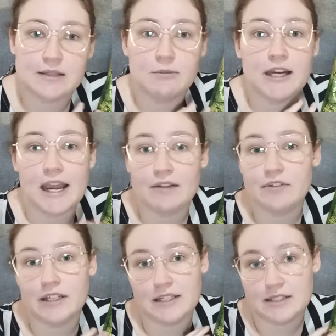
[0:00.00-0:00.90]
Some that I have
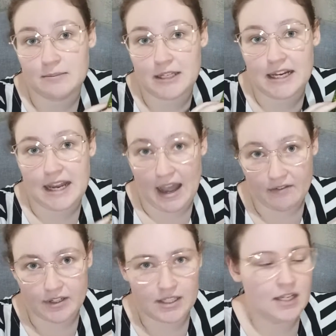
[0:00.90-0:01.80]
read and some that I
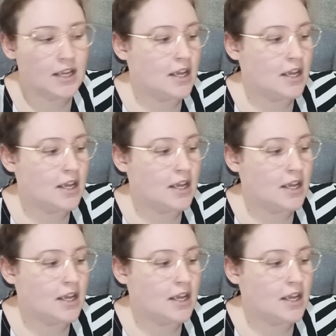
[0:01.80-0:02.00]
haven't.